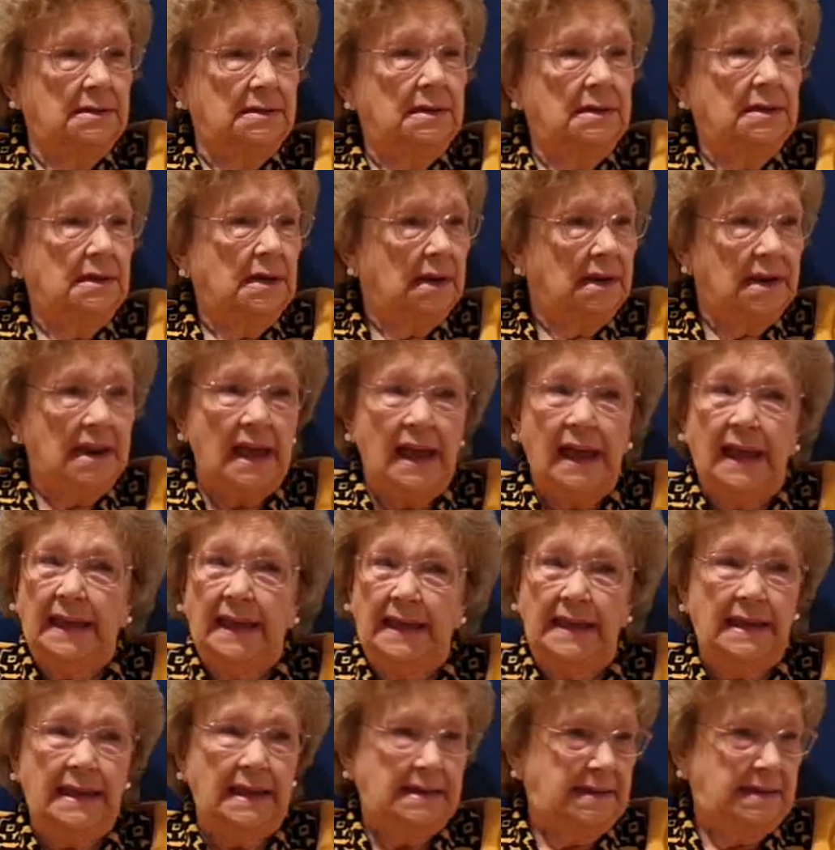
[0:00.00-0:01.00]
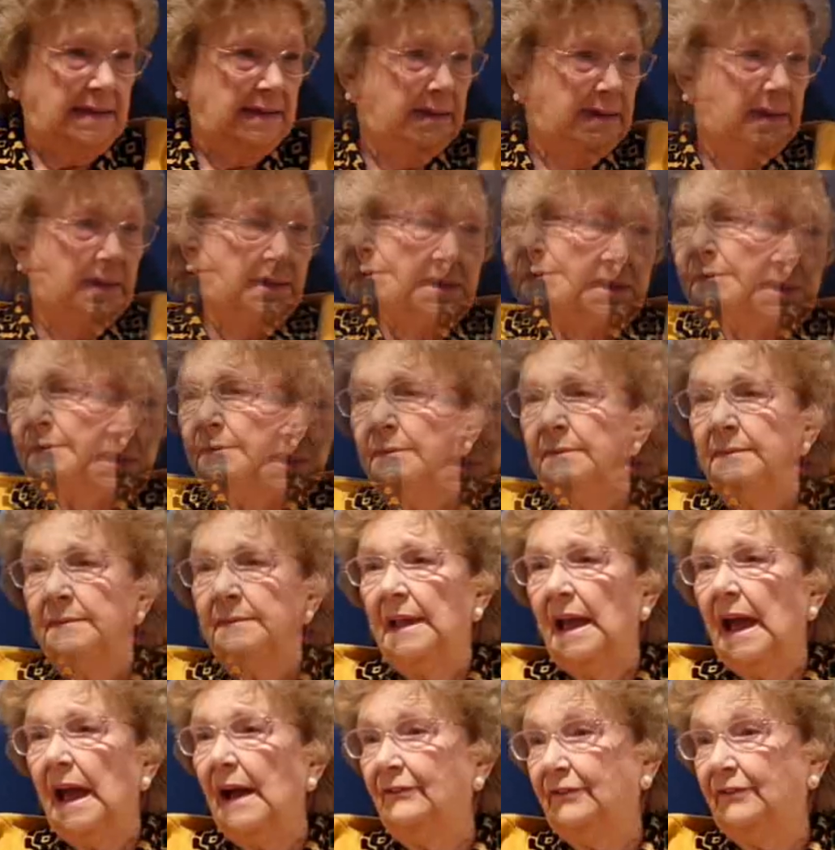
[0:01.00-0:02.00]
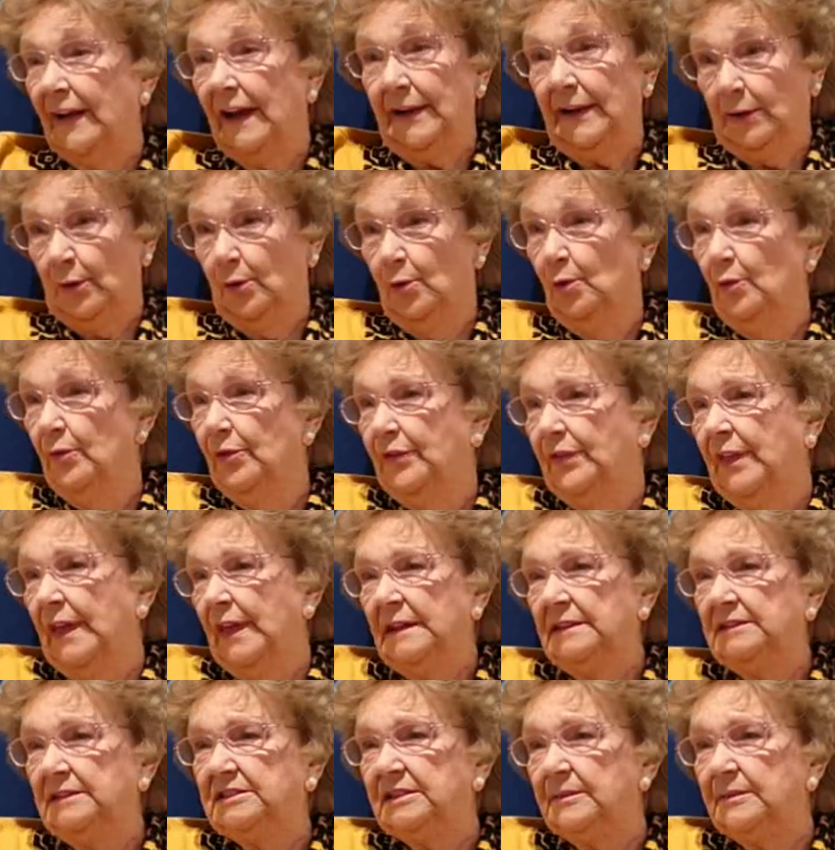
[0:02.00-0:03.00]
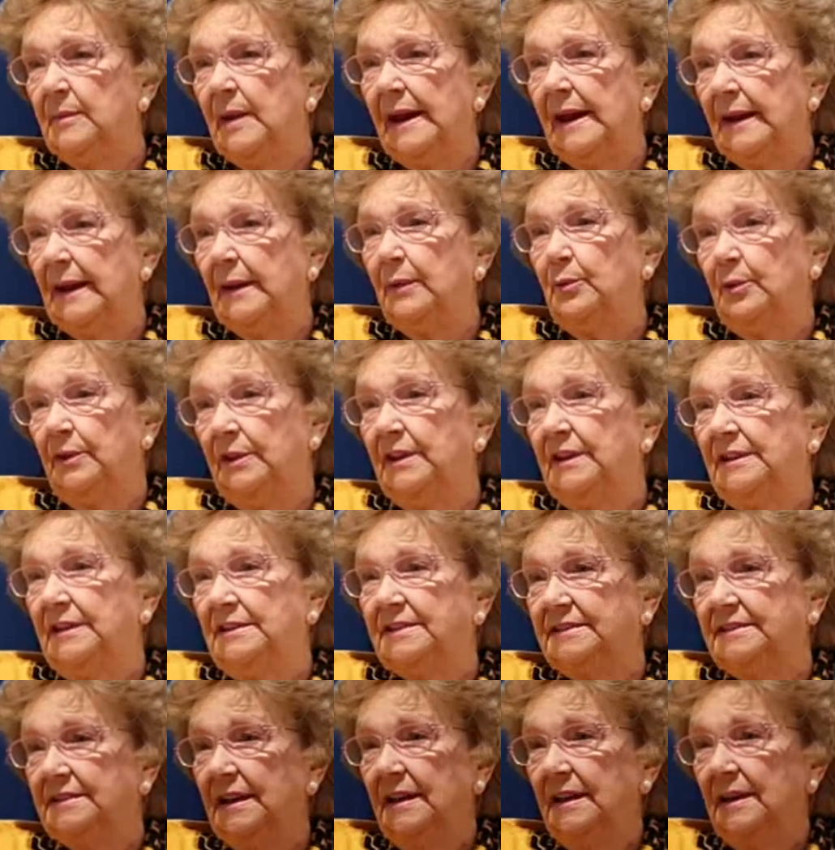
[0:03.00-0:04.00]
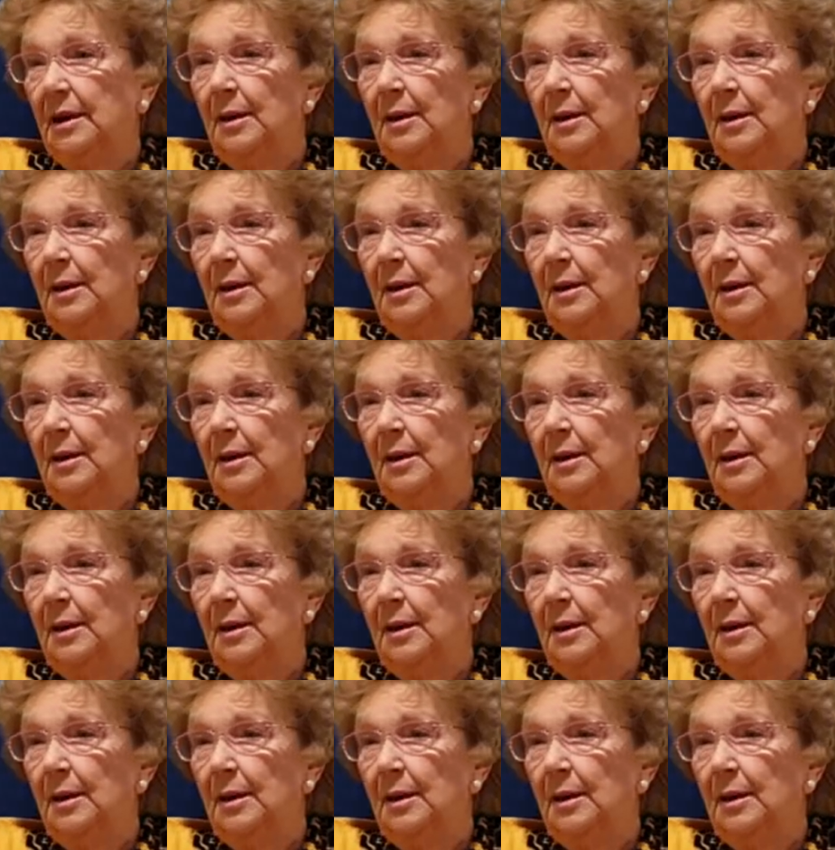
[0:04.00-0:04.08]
And I hated it. I've had all things the matter with us.